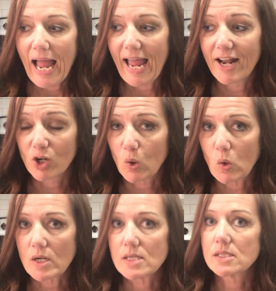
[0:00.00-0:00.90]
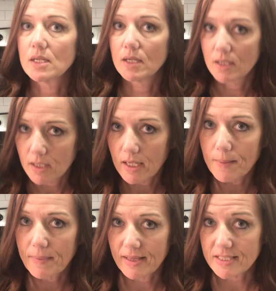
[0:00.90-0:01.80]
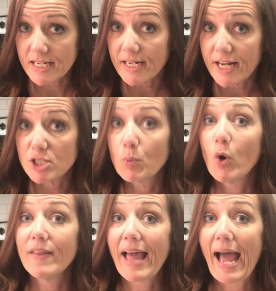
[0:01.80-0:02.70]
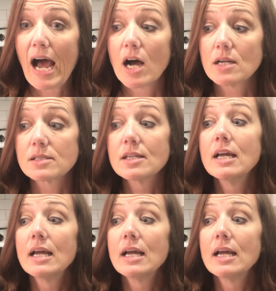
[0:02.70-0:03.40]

And of course, him being the teenage boy in the house,